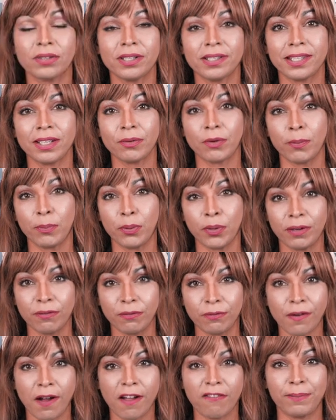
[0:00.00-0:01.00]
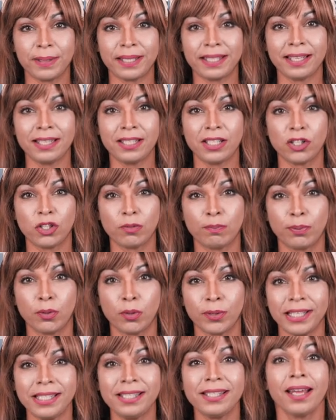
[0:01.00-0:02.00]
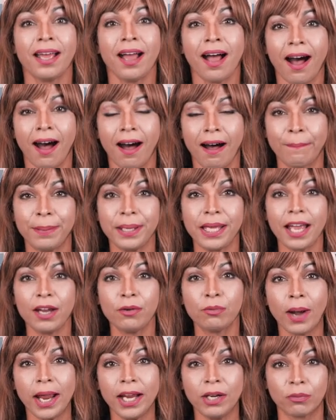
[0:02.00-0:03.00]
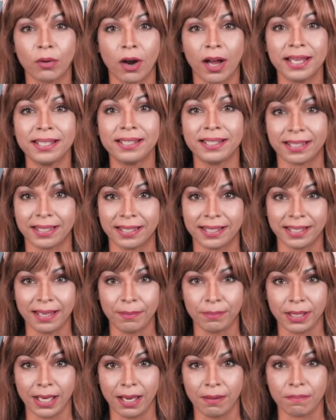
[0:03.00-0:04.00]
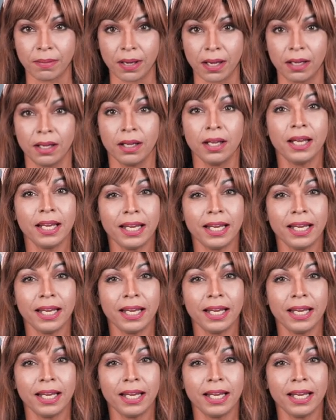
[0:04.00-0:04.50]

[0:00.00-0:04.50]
on a 0.5 percentage point RBA rate rise in September.